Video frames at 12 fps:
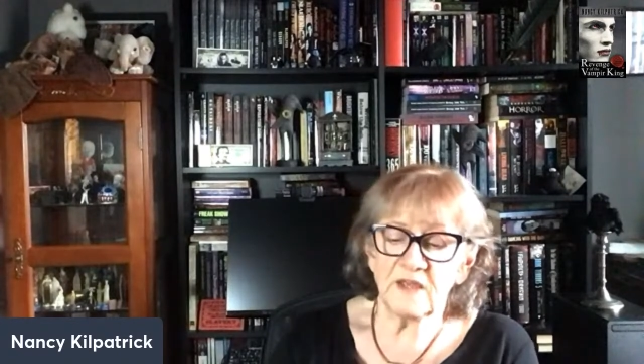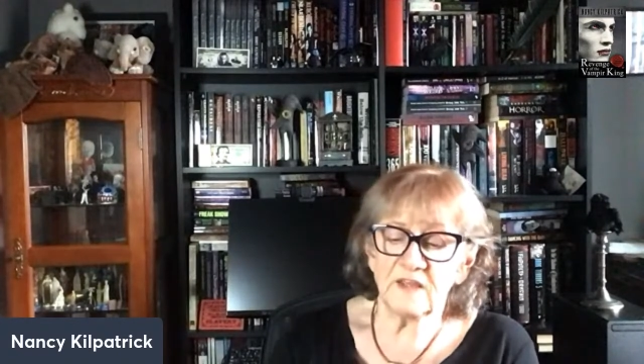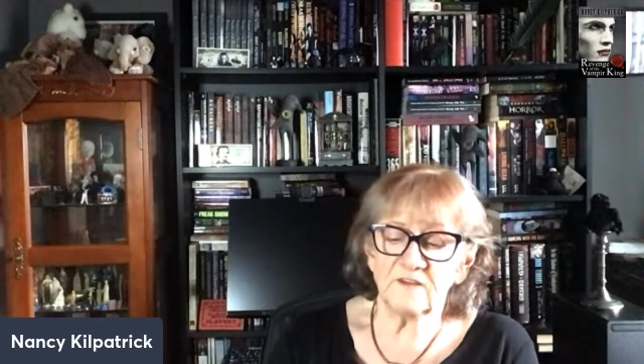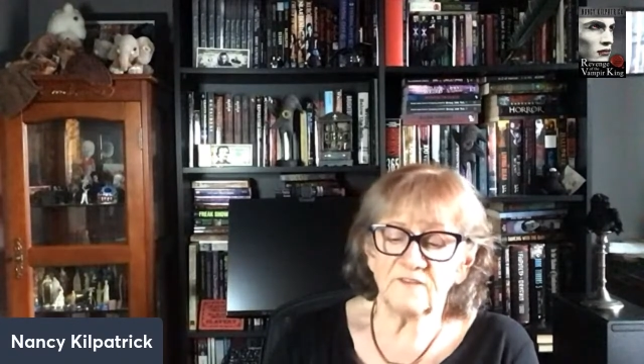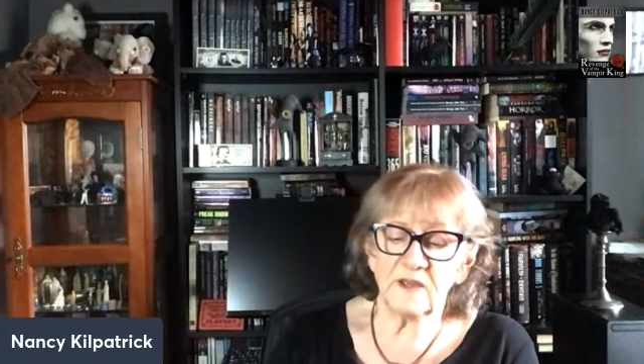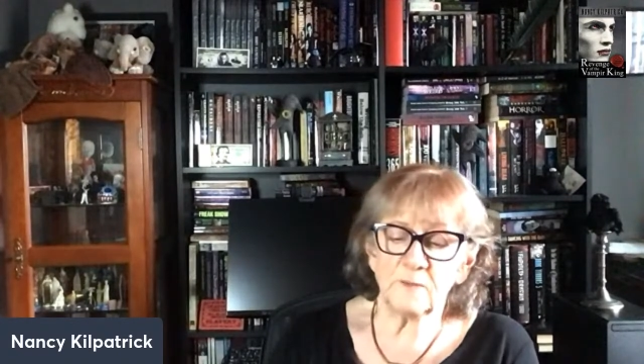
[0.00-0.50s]
The
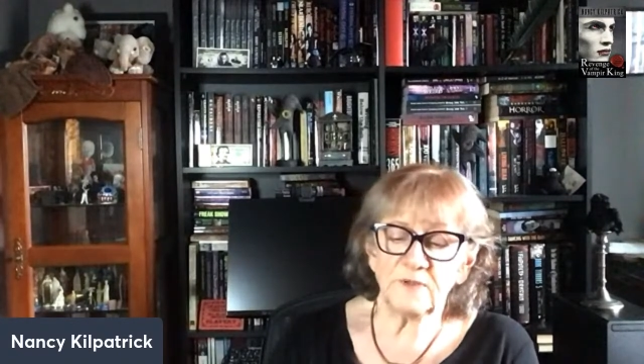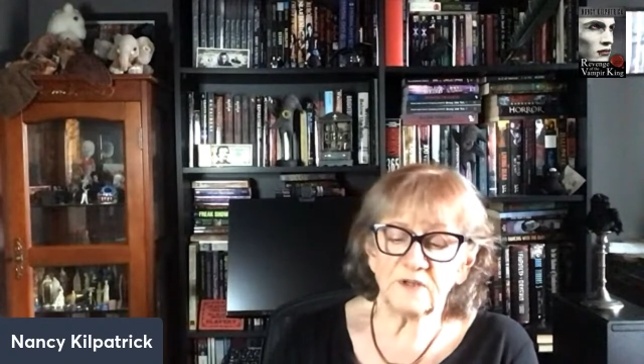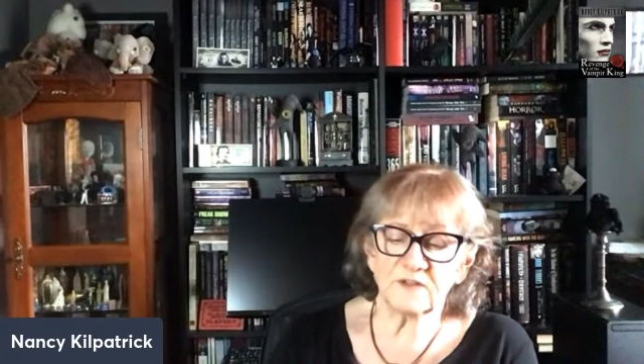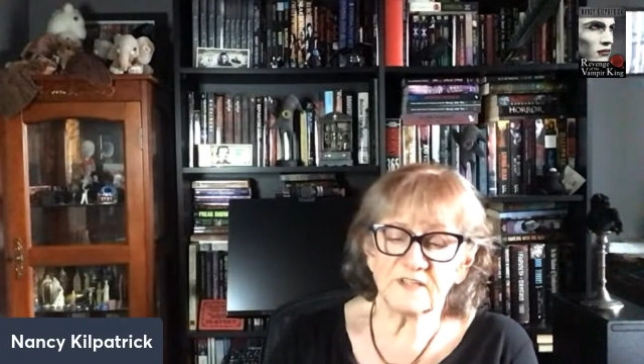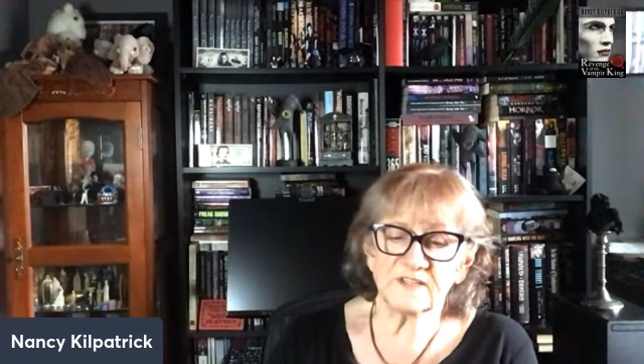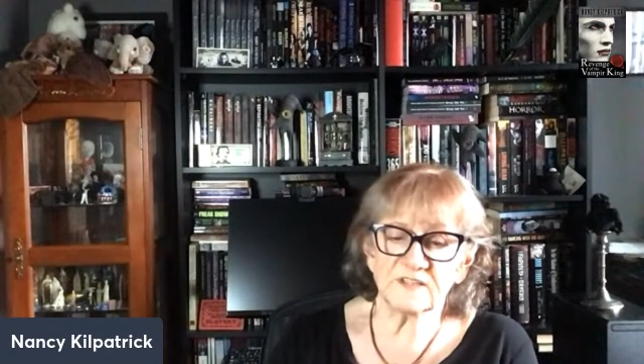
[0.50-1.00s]

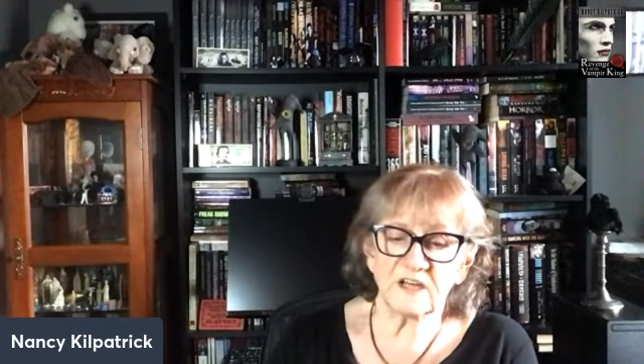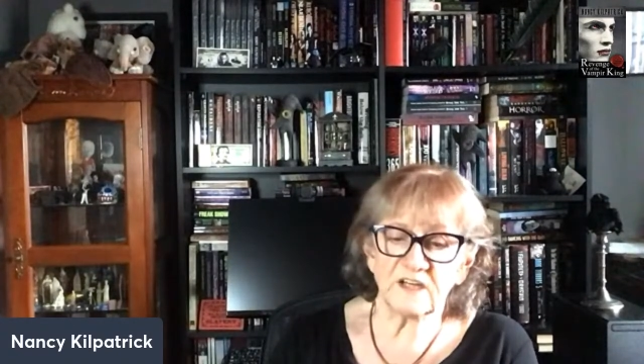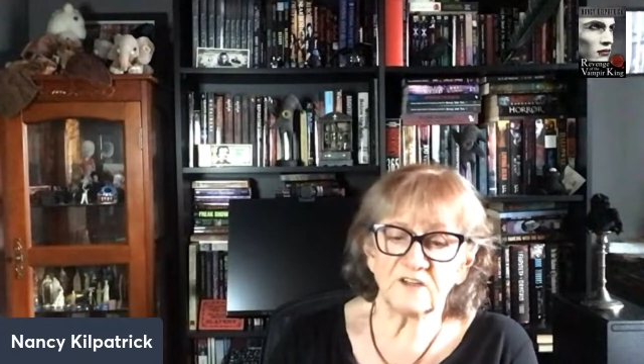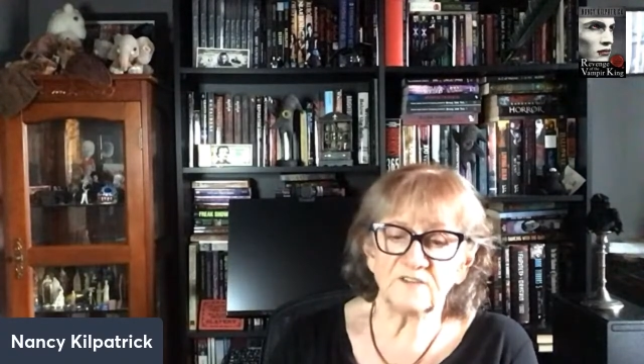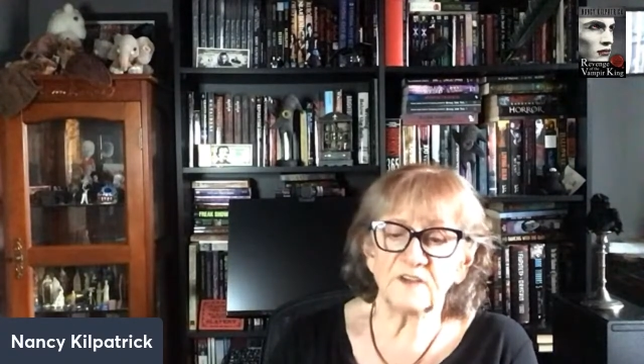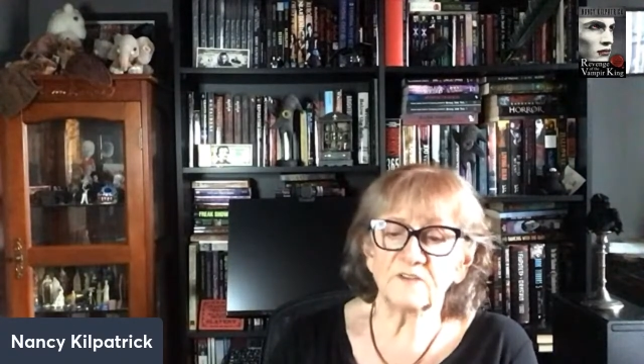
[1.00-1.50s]
Vampiri
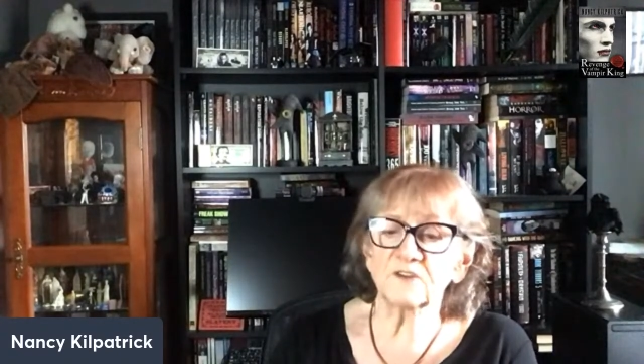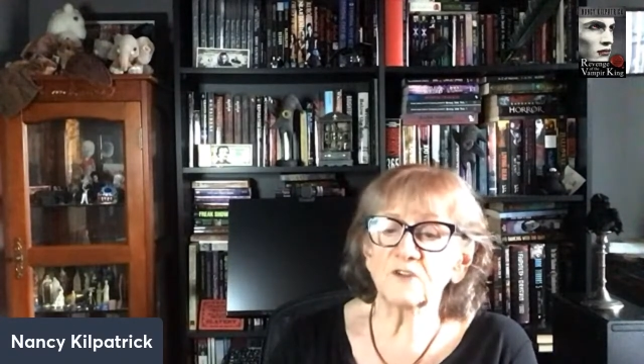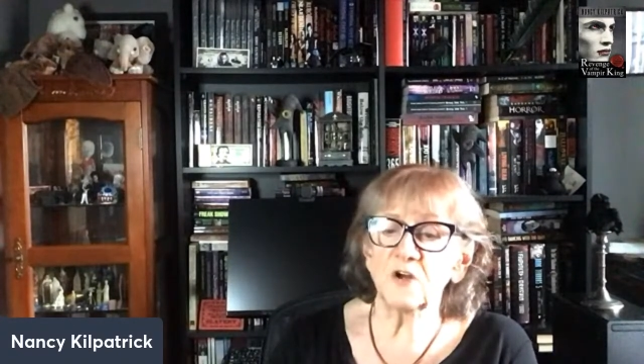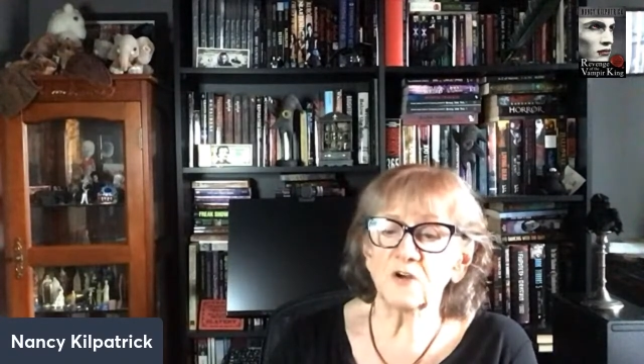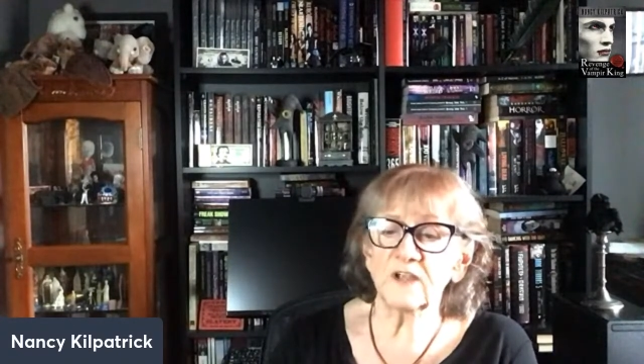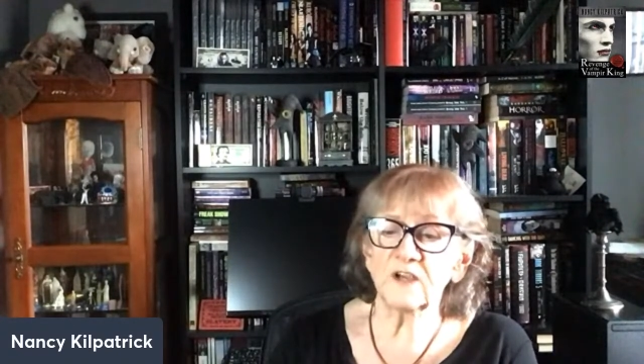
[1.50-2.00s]
style favored
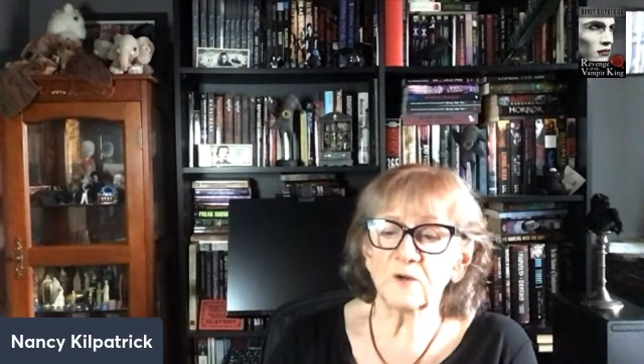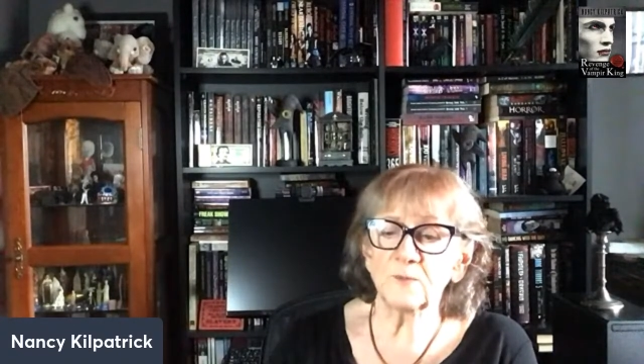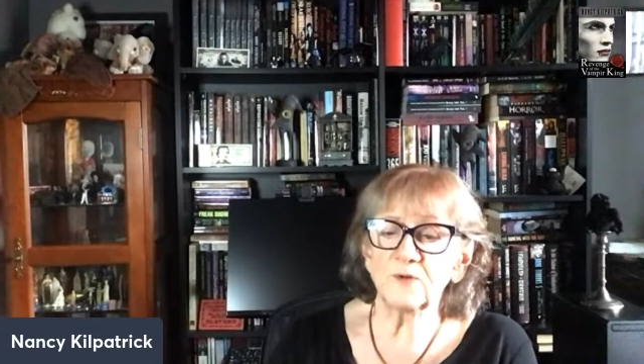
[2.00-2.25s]
long hair